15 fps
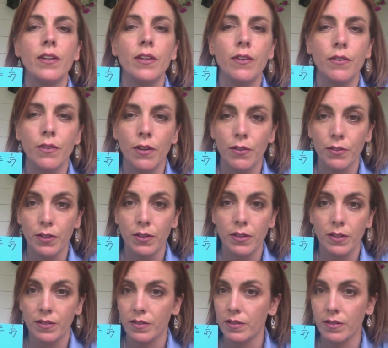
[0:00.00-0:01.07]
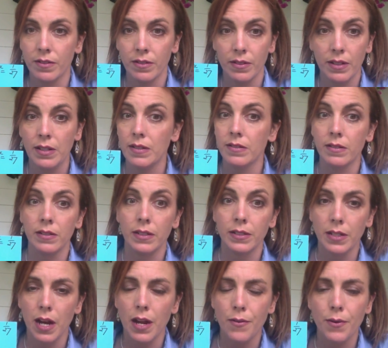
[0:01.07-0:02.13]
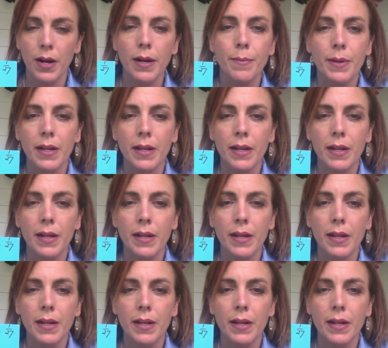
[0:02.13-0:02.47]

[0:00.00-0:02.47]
you know that this is easily done, right?